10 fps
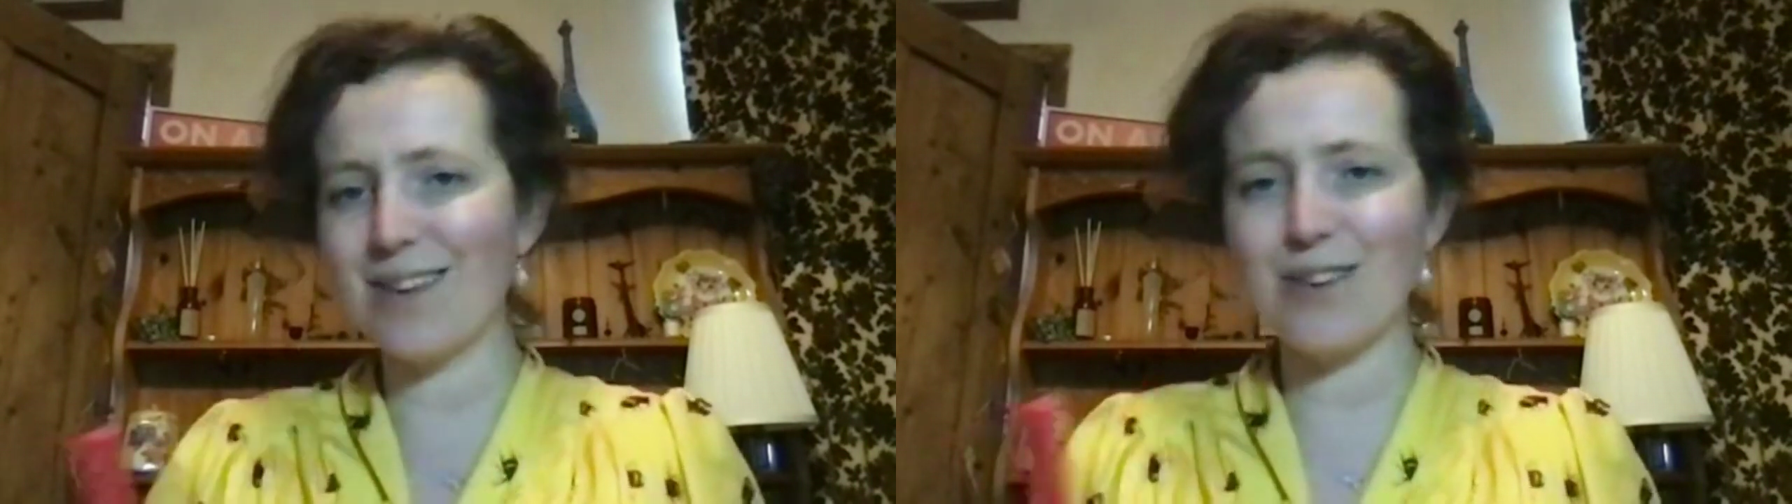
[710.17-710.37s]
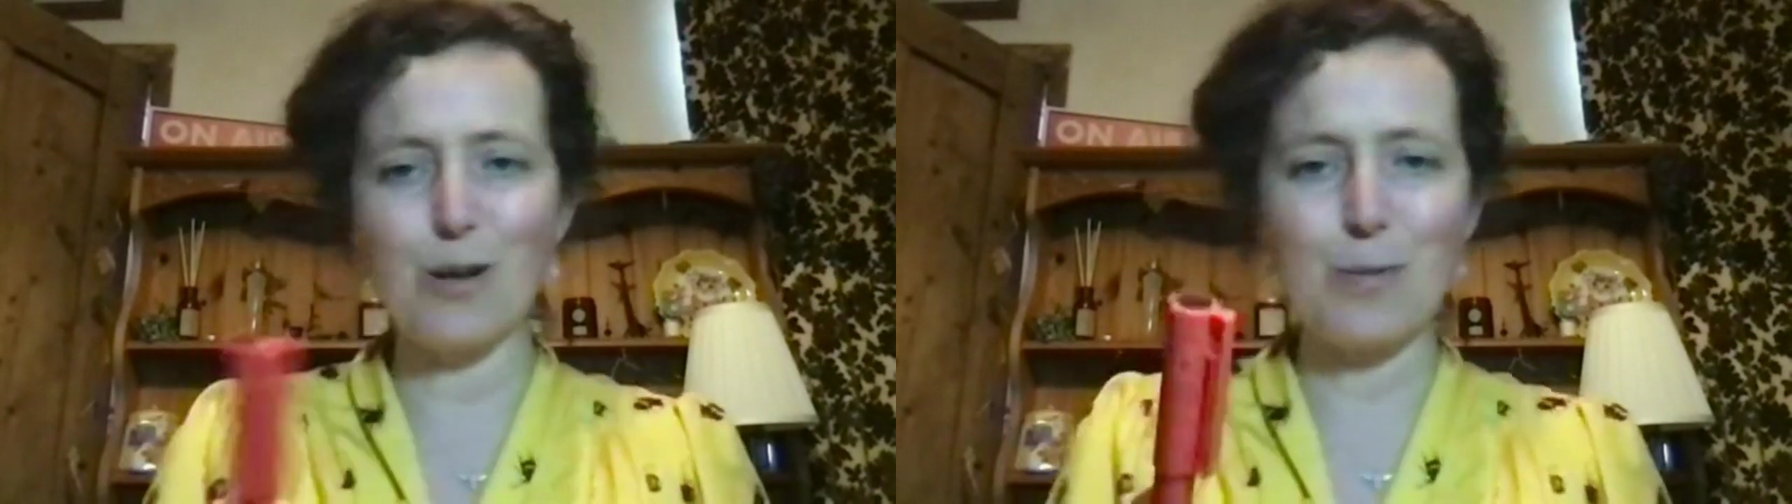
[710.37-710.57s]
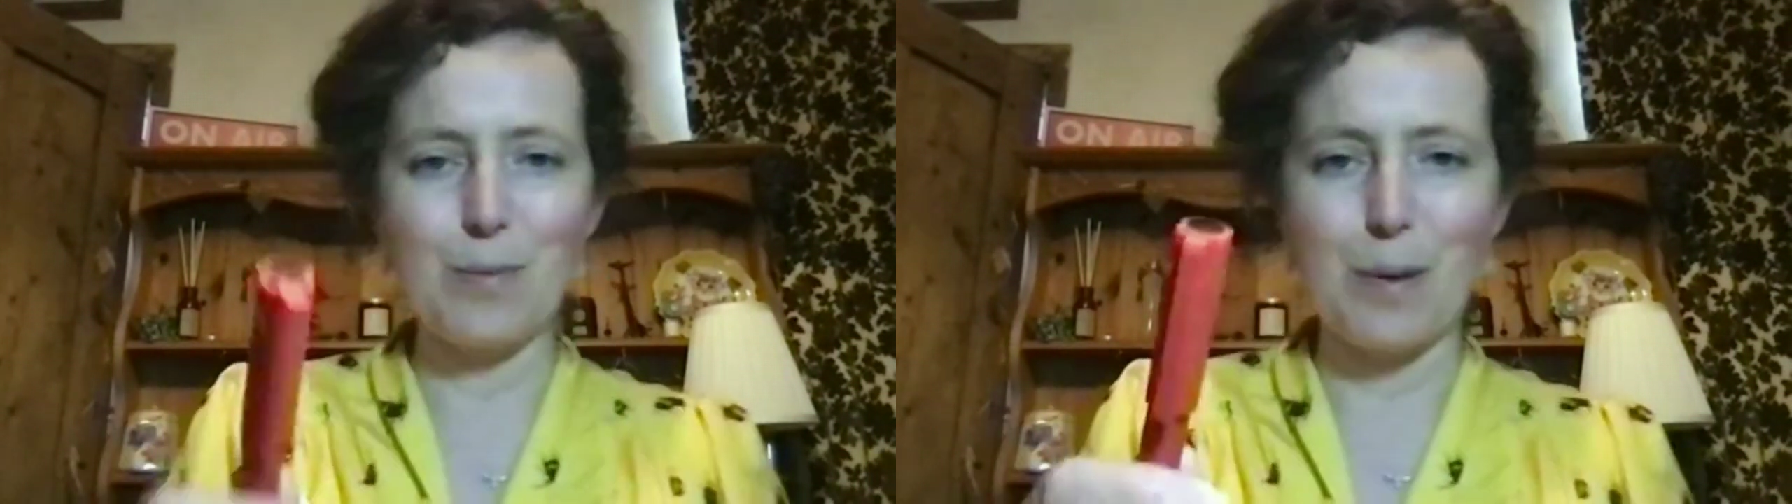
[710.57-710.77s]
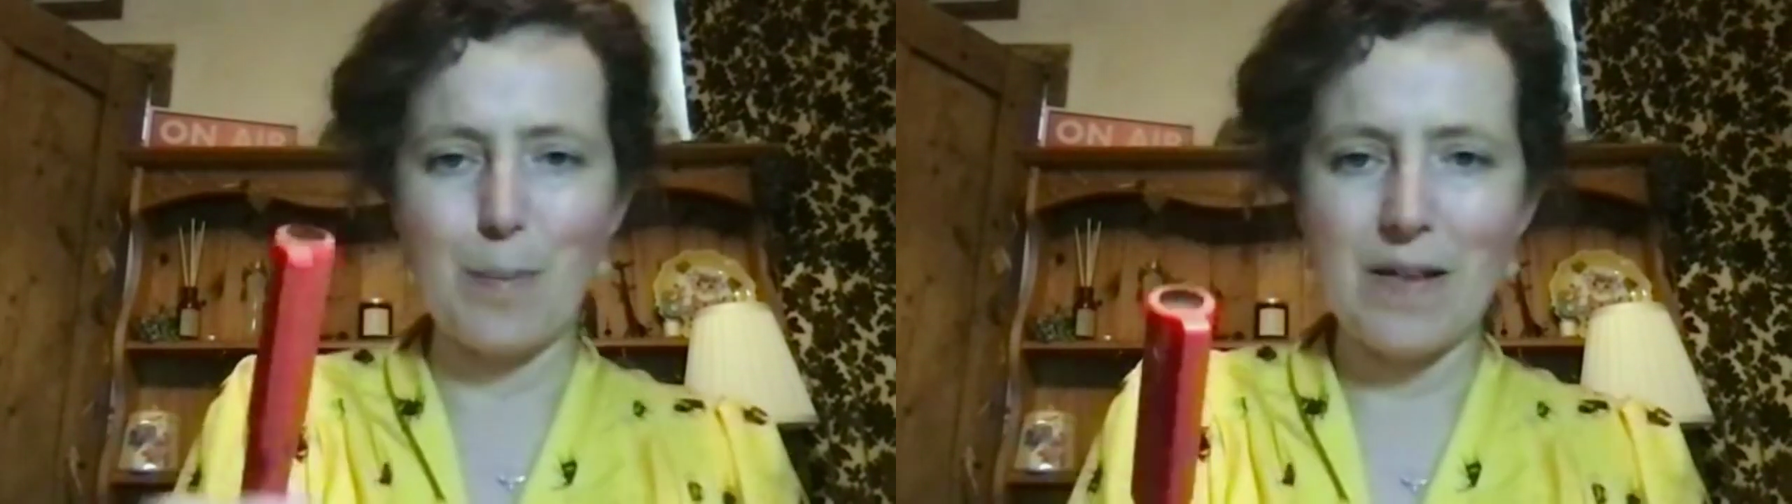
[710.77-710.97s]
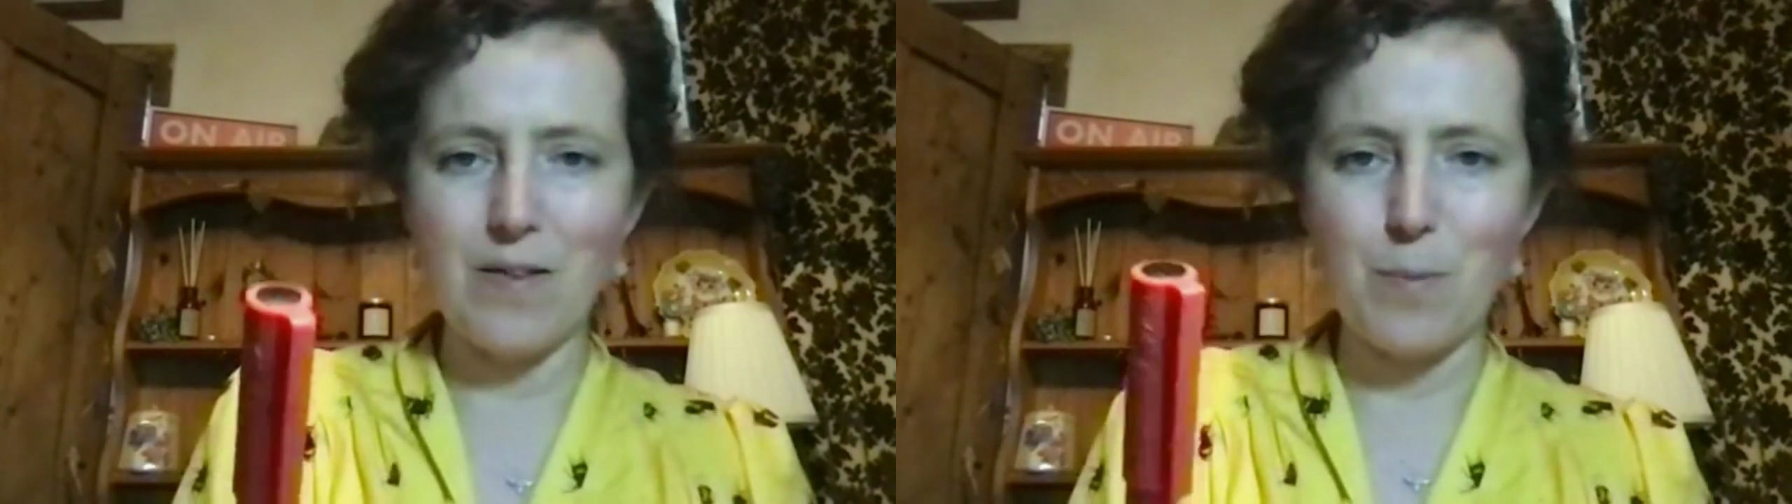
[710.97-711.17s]
top of my
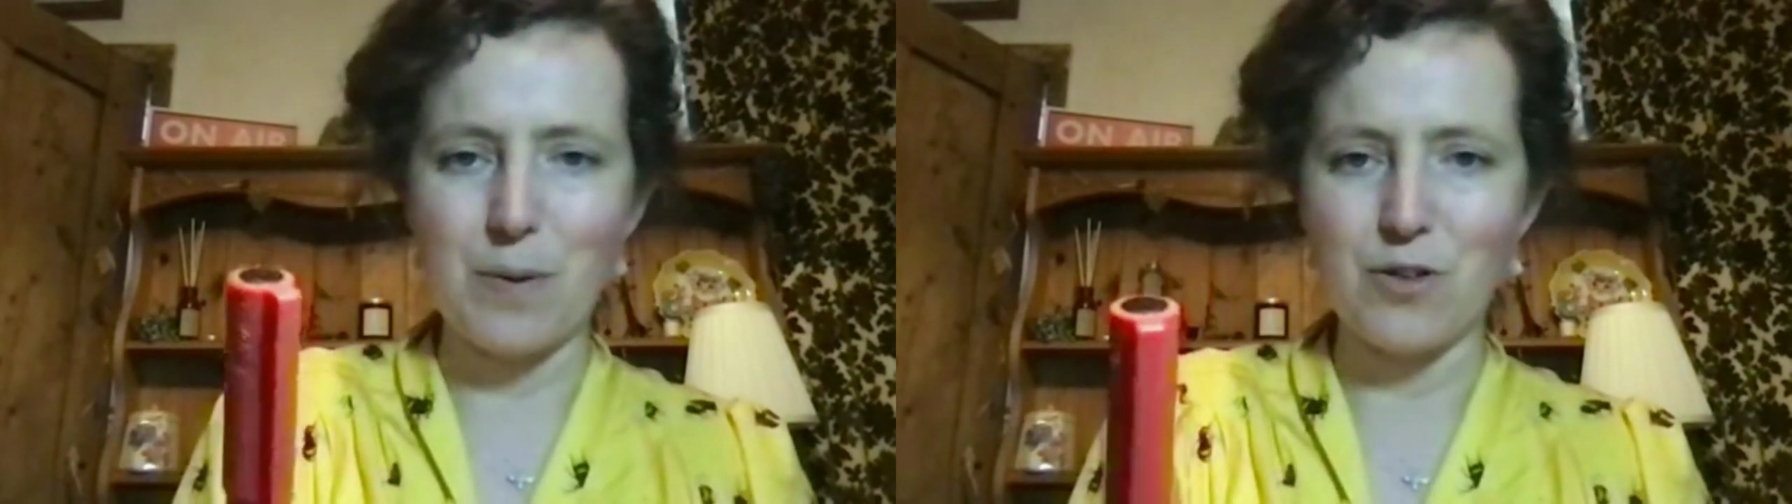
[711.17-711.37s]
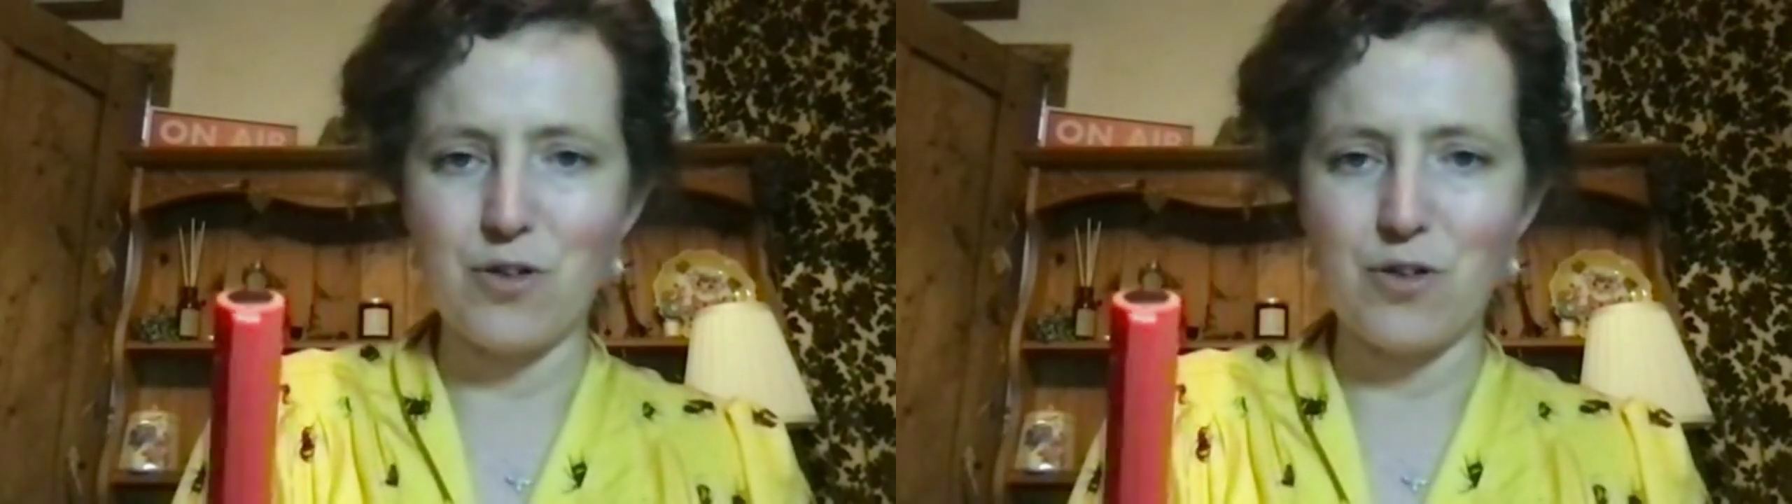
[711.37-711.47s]
pen's been